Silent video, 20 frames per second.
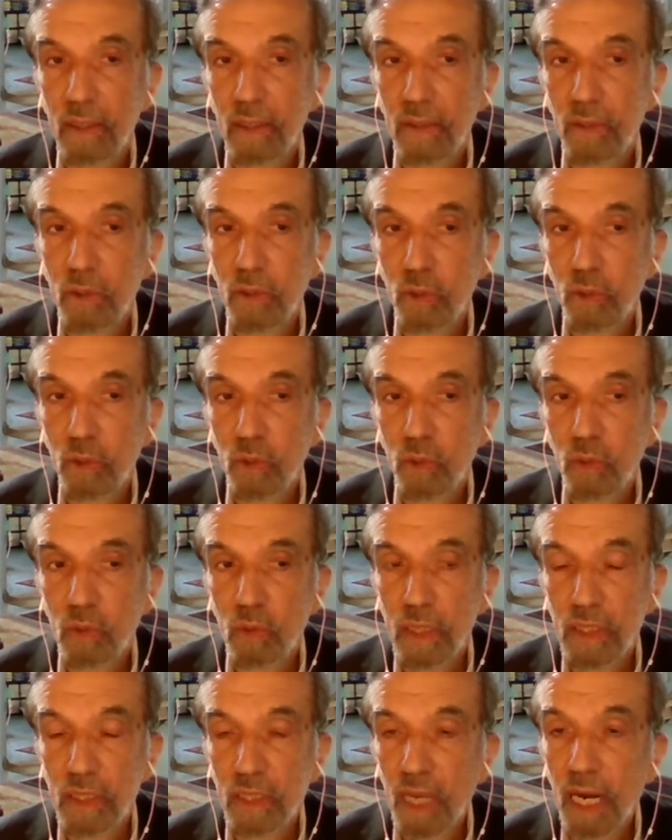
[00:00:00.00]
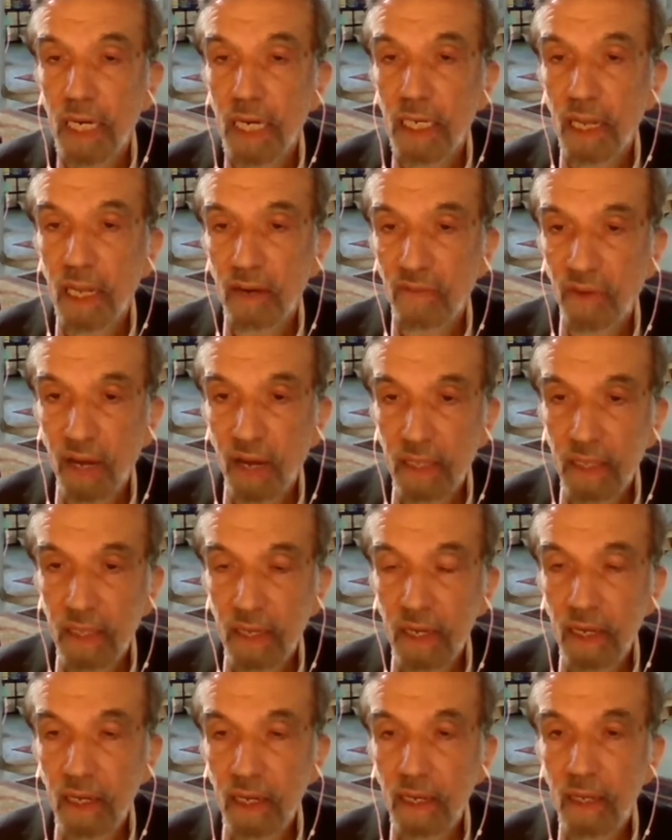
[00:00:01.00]
you recite
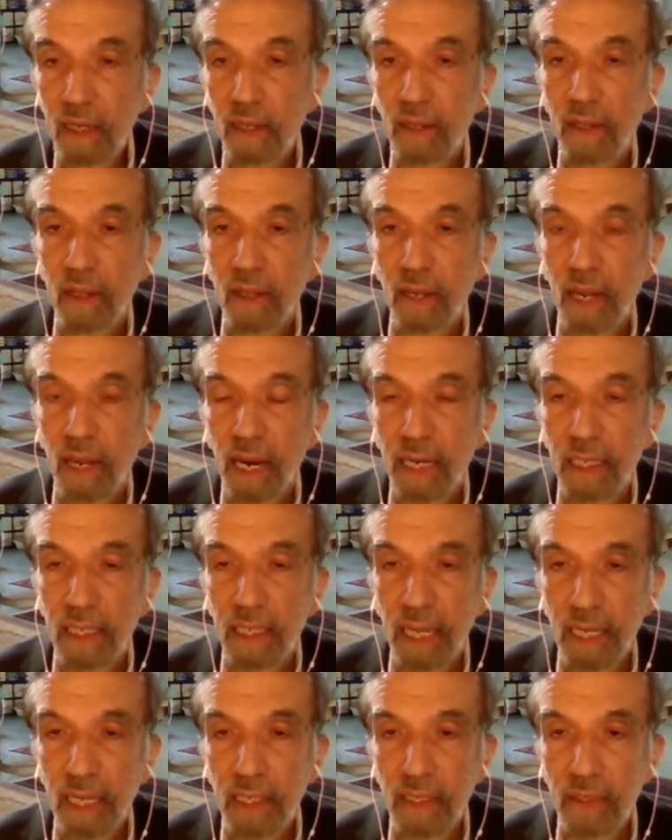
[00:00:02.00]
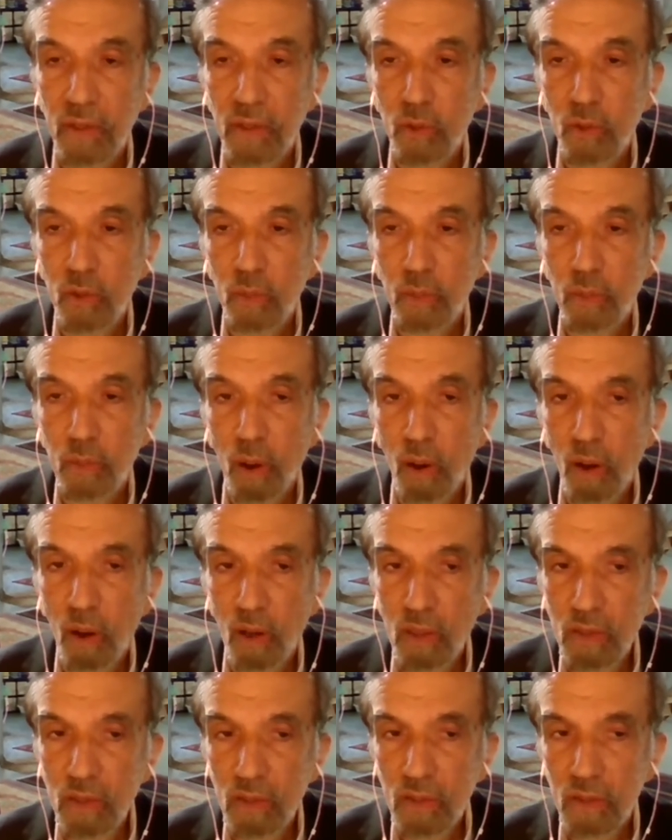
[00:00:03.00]
Al-Fatiha and then you
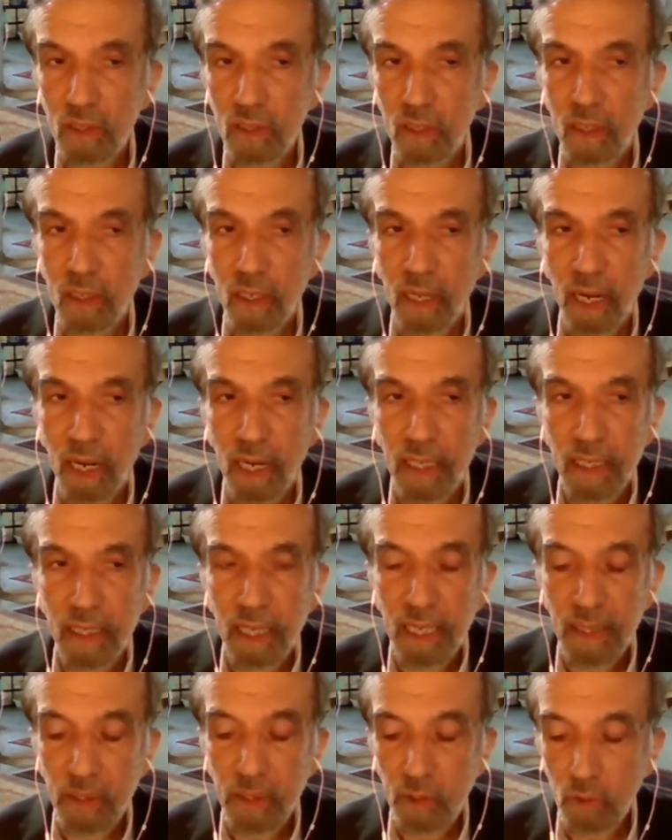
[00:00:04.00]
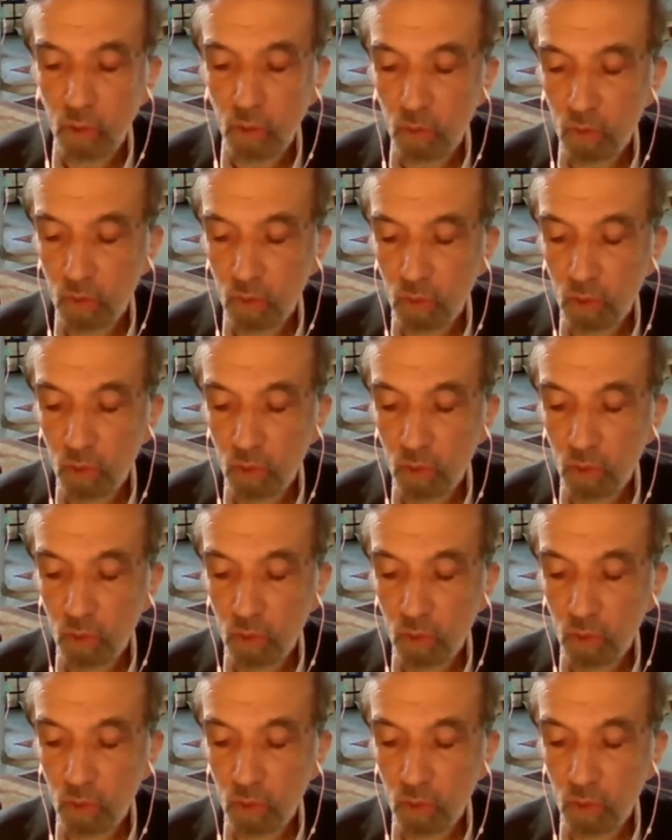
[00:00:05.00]
pause and then you